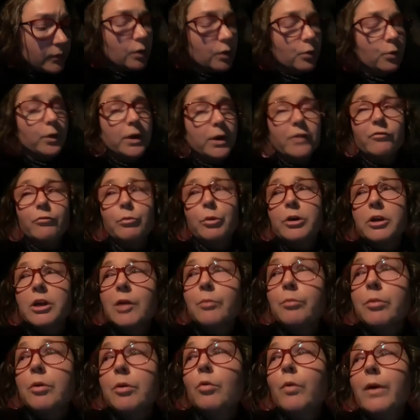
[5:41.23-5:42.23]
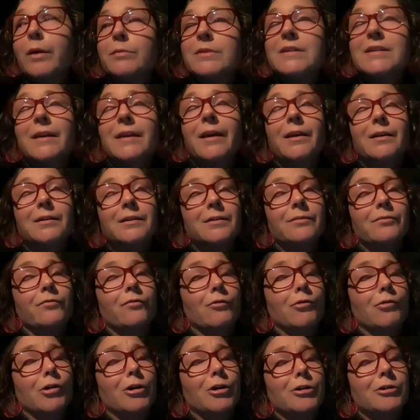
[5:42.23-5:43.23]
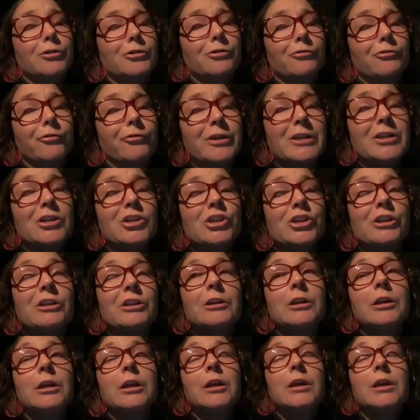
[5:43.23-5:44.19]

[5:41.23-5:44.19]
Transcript: We have put up a website for the region,